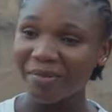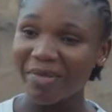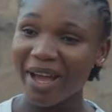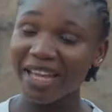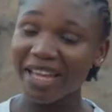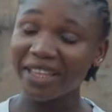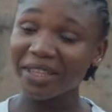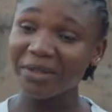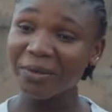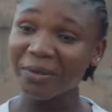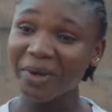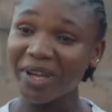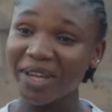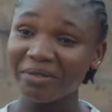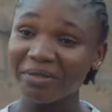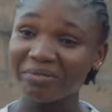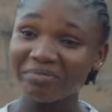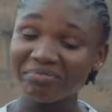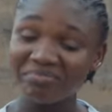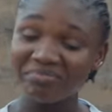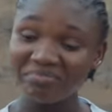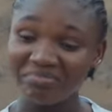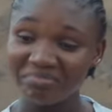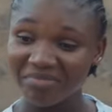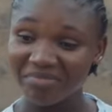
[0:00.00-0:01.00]
By the way,
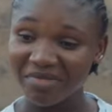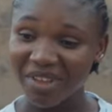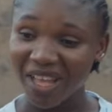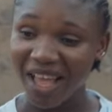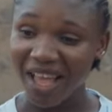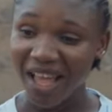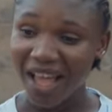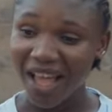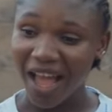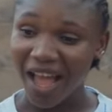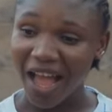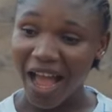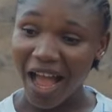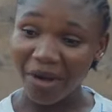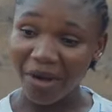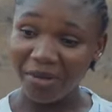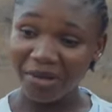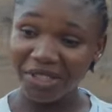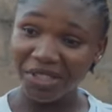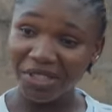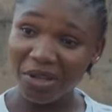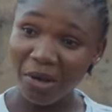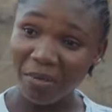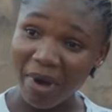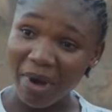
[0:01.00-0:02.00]
how
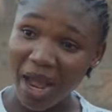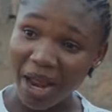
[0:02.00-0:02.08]
is your